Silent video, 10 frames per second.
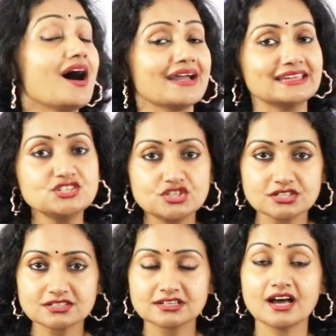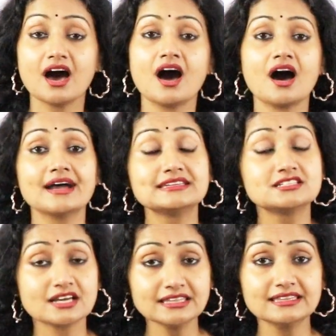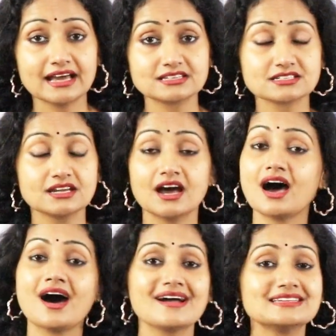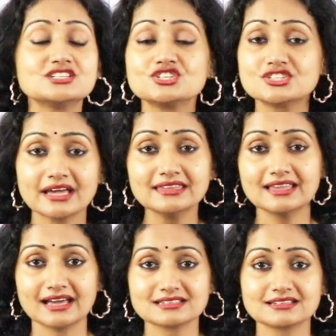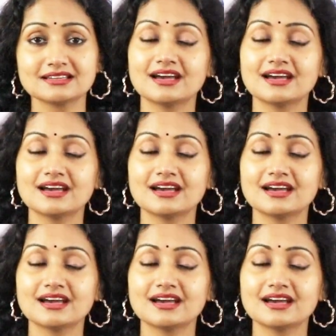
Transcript: I'd done that, I'd done that.